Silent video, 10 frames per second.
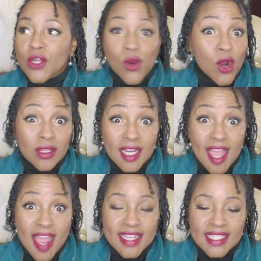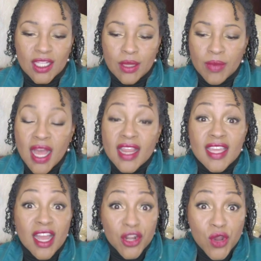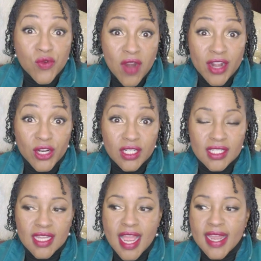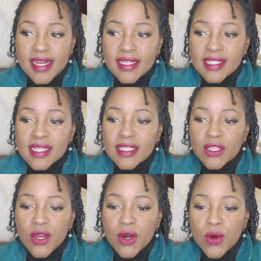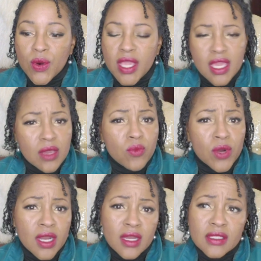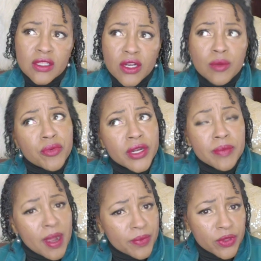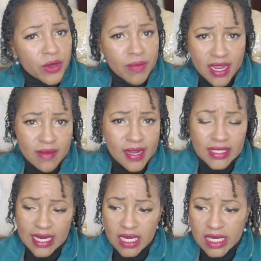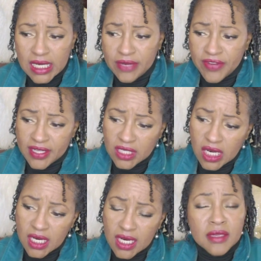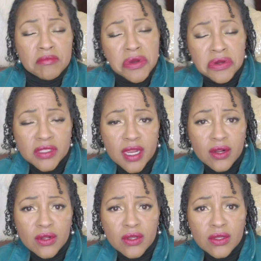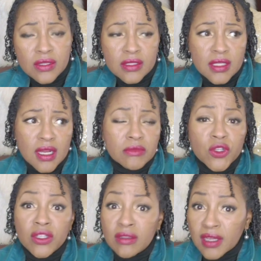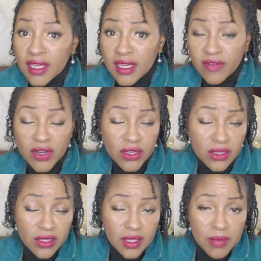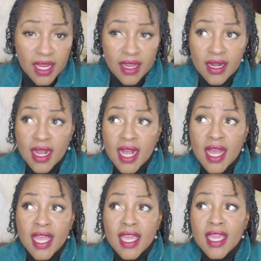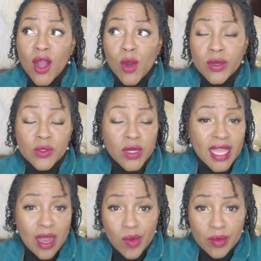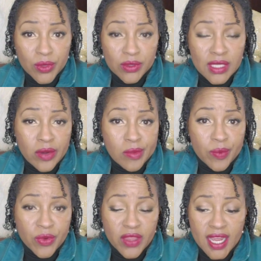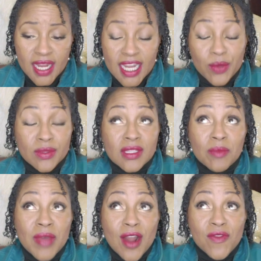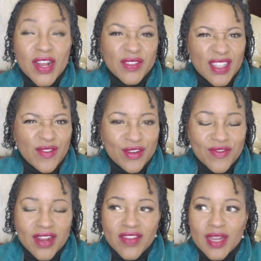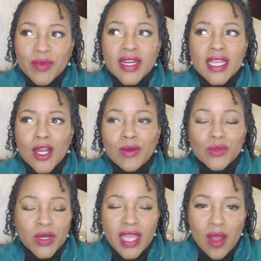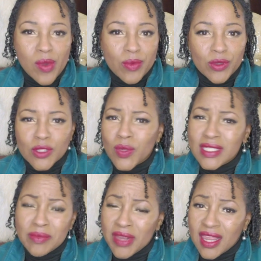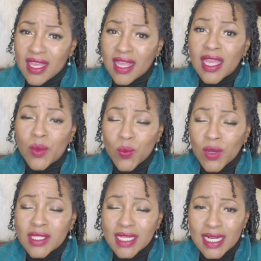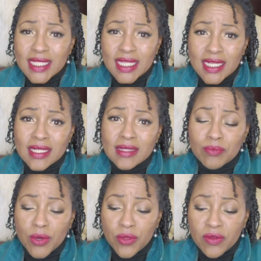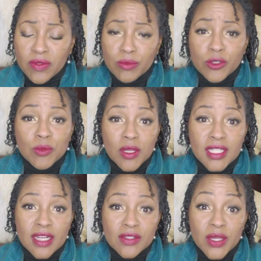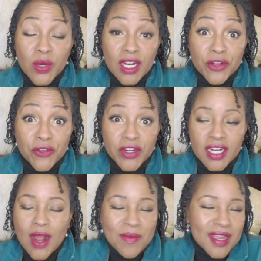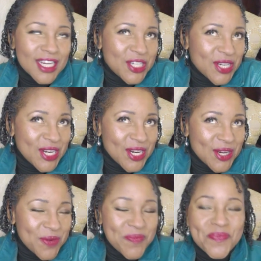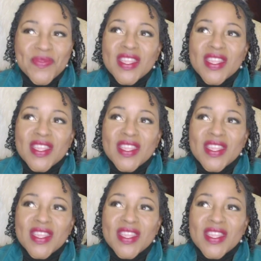Don't call it a gang, it's a club. The Unknown Riders. And so he was, you know, pretty popular man about town. He had a fast car, had motorcycles, good looking, very good looking man. He always wore cowboy boots. I remember that. He was about 5'7 or 5'8, but he always wore cowboy boots. It wasn't a big thing. It was, like I said, both of them were small towns. They were country. I'm a country girl.